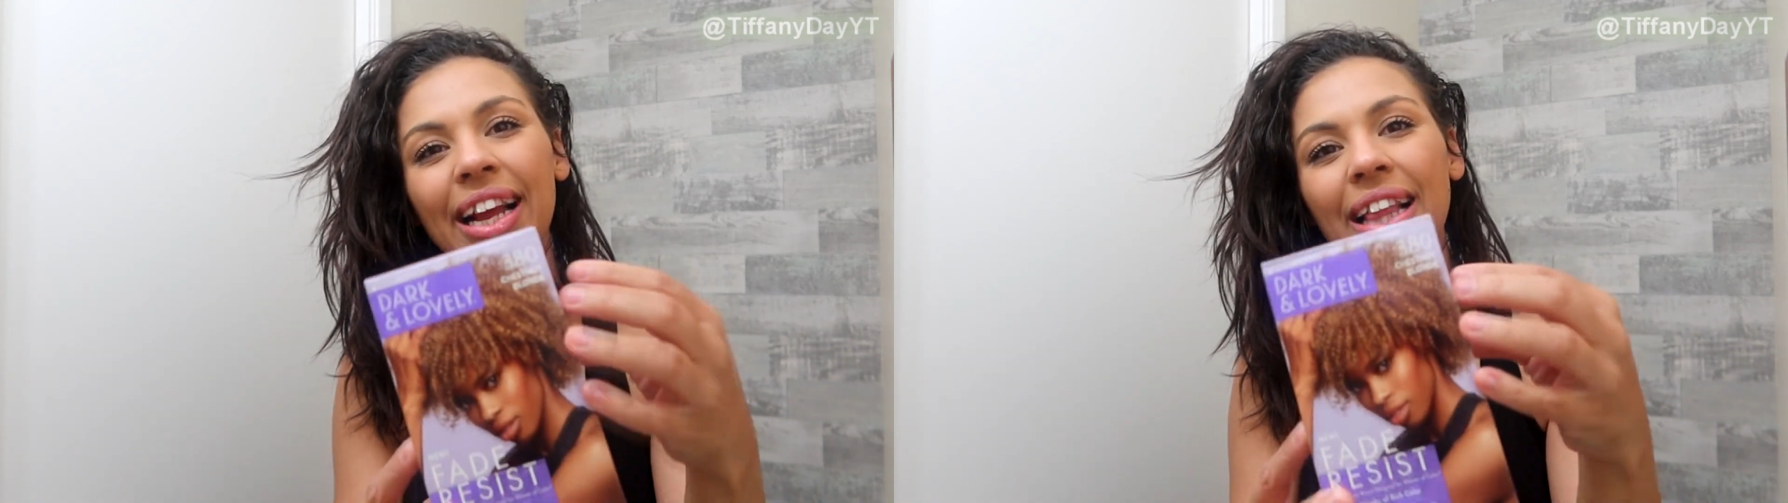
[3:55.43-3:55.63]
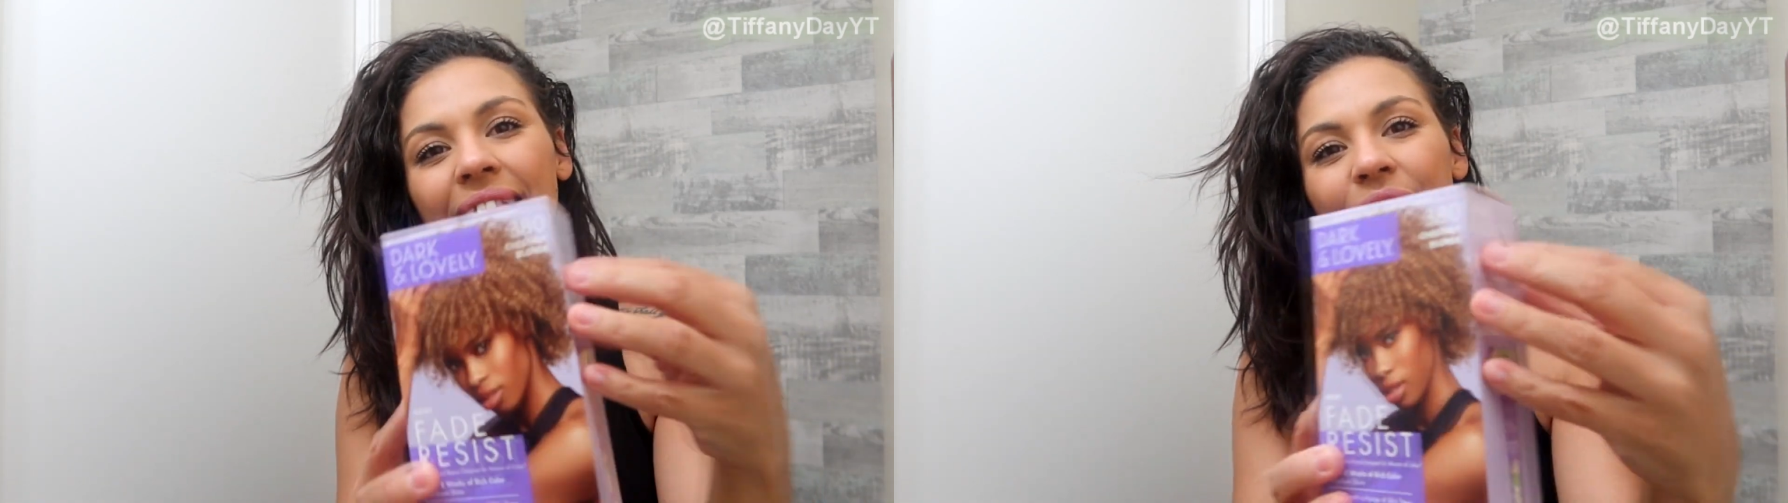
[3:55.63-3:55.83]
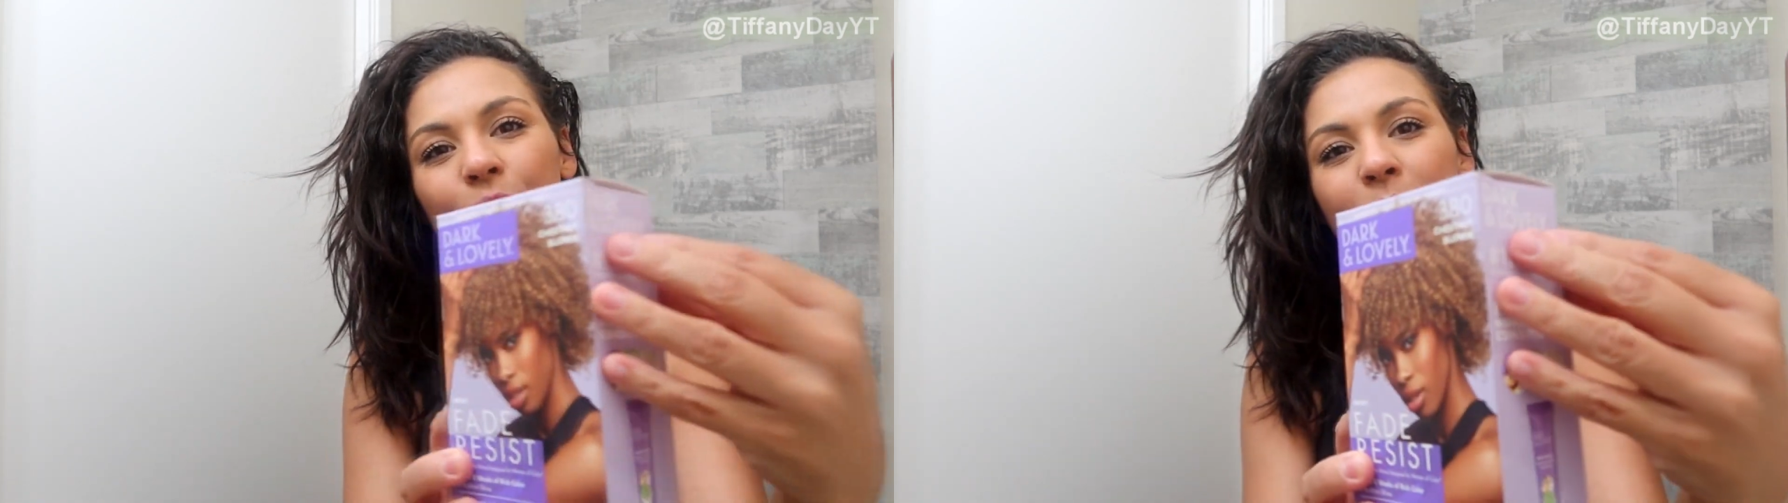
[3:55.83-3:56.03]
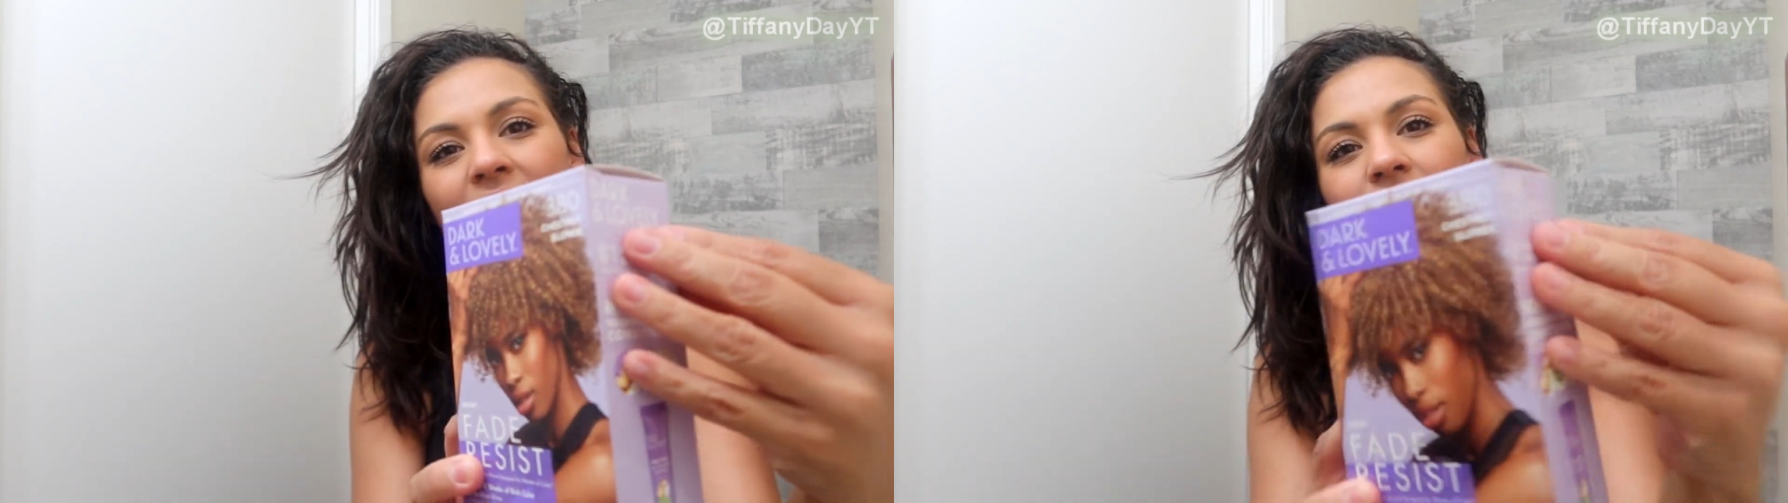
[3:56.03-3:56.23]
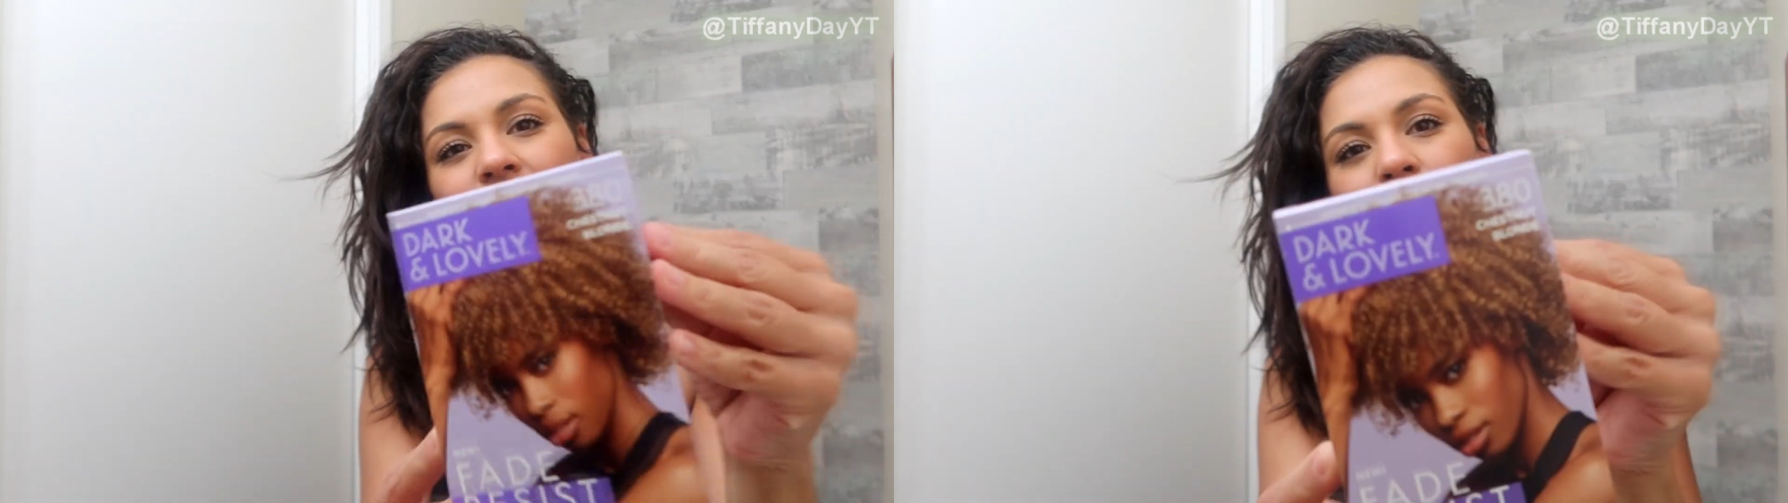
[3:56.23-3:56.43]
a little
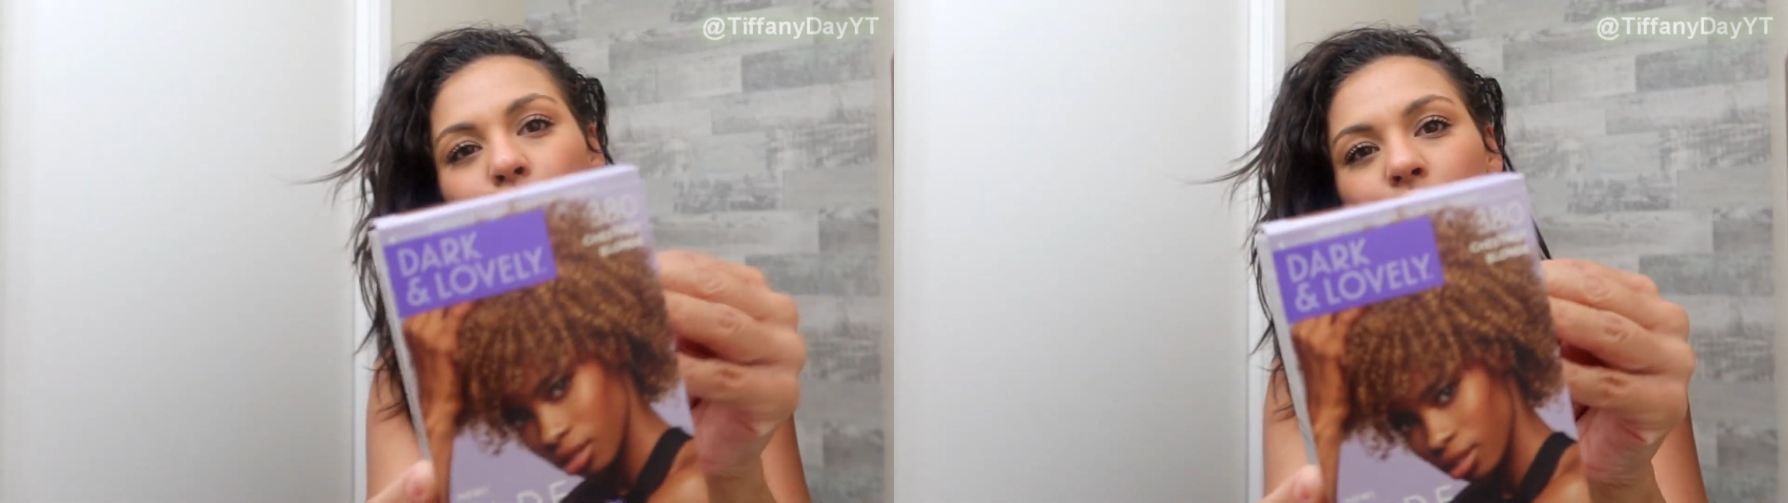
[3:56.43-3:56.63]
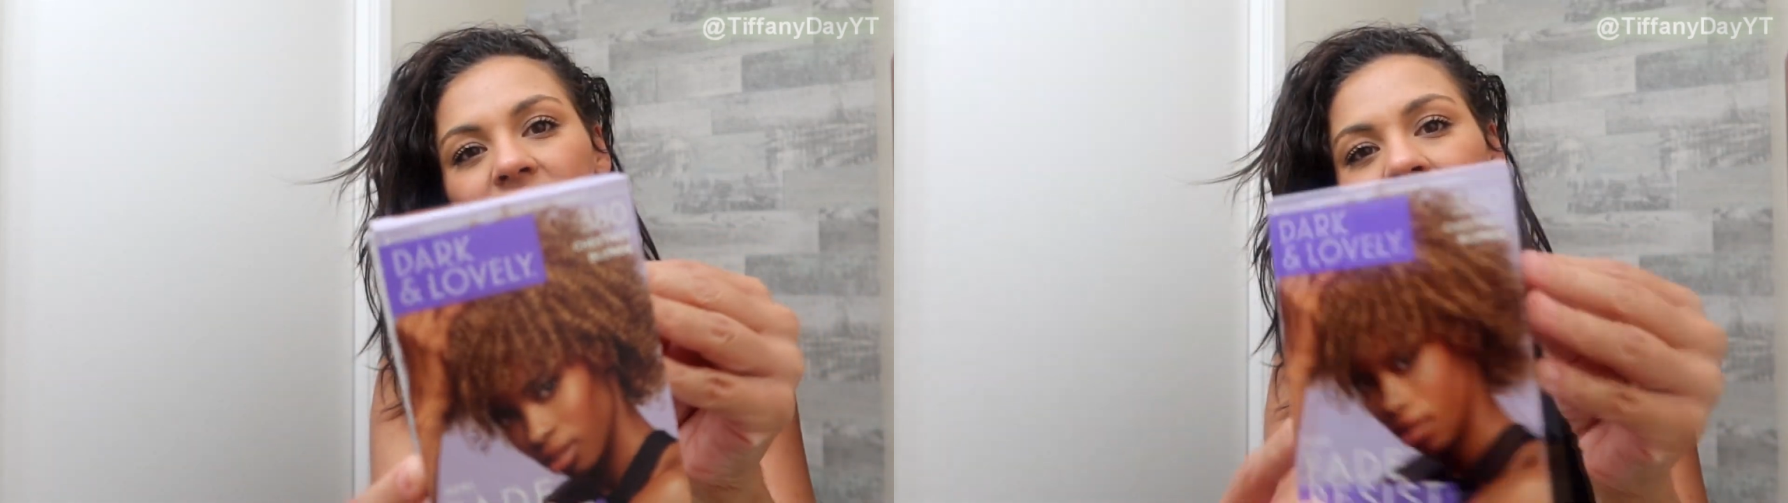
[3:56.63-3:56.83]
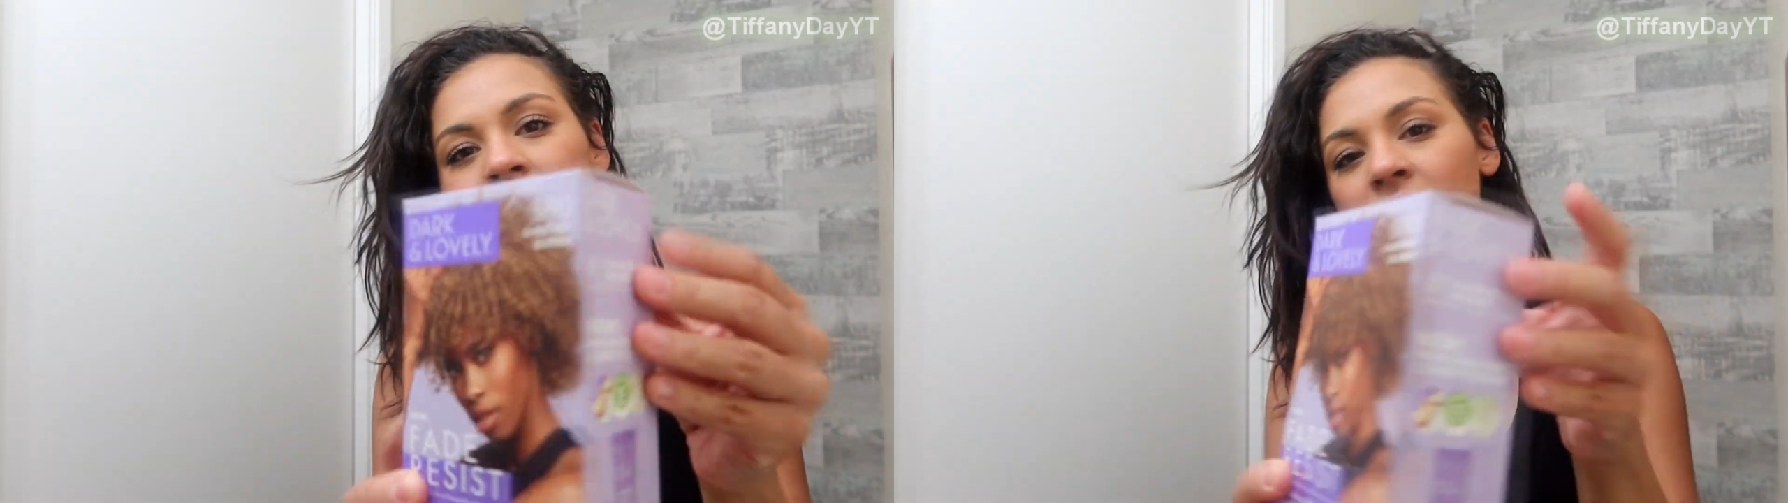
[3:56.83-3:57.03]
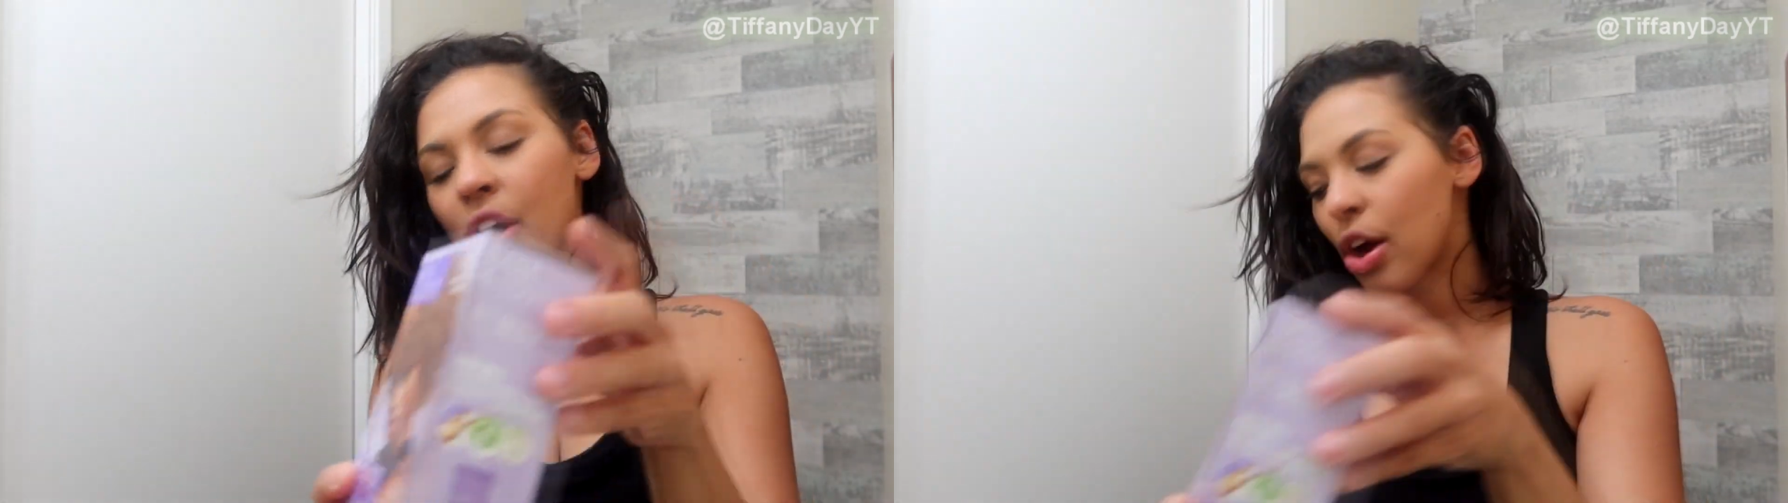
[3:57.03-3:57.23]
bit of a golden